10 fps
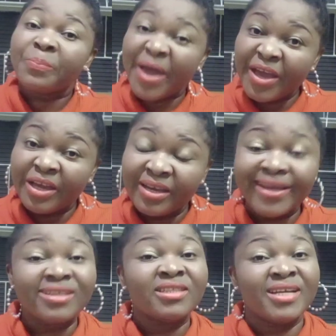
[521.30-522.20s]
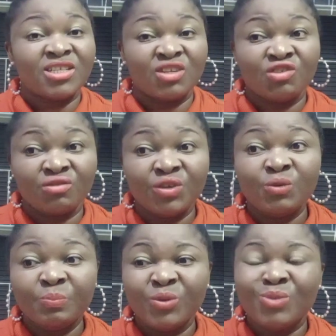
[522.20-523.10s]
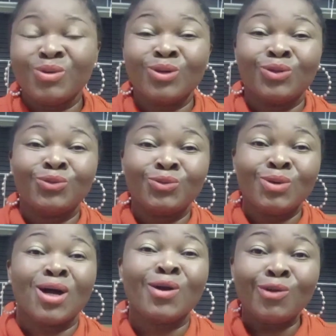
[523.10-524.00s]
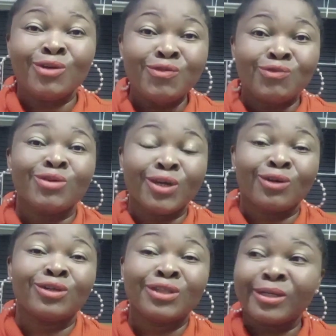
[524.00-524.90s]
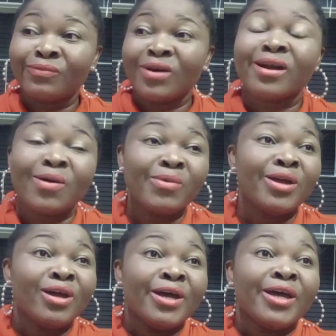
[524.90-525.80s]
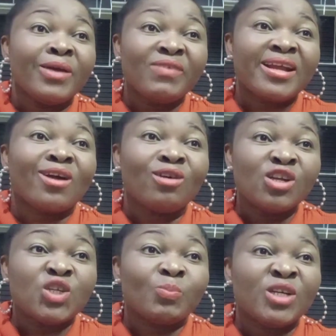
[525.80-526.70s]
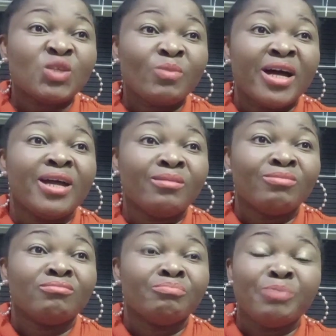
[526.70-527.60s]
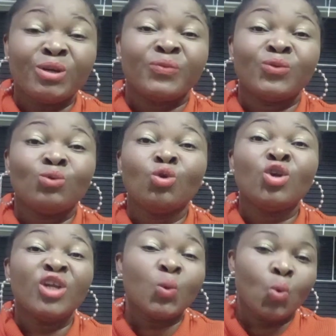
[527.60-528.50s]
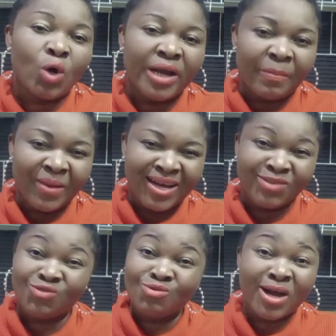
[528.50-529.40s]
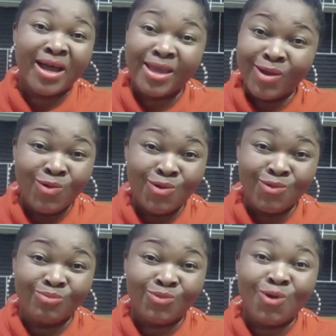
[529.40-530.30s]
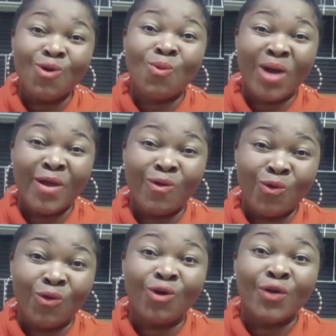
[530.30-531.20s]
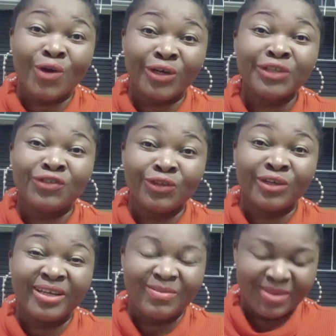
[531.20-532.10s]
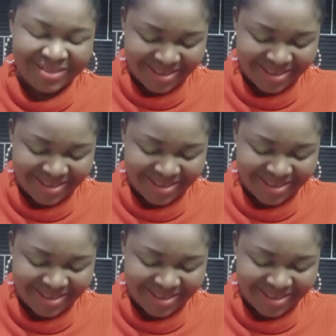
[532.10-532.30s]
Pay is necessary. You pay, because you are going to a country far away. In fact, I call this place my beautiful lonely world apart. You are alone. O-Y-O, Oyo is your name.